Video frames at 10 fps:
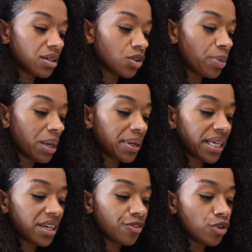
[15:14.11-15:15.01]
You'll be able to
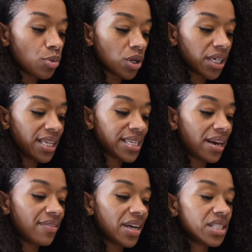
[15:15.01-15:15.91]
get a few more days
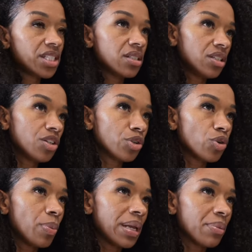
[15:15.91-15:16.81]
out of it. And, you know,
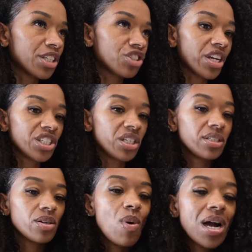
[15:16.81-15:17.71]
you will be able to stretch it
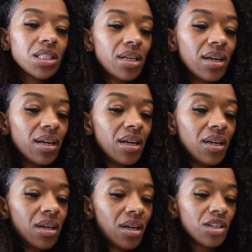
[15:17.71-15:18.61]
until wash day.
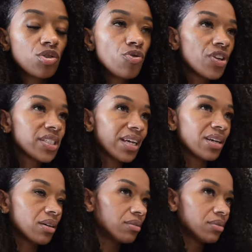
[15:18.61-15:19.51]
Because who feels like
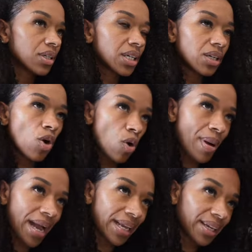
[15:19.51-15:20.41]
going
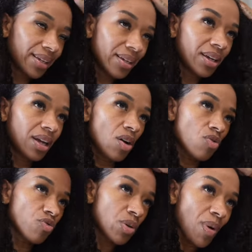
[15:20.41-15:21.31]
back in,
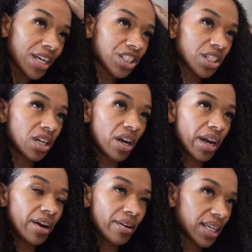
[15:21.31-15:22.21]
rewashing your
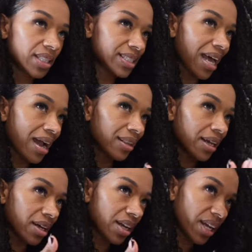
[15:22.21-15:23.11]
hair and
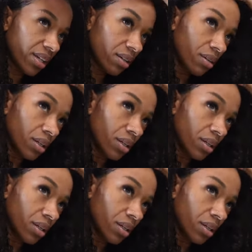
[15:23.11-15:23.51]
styling again?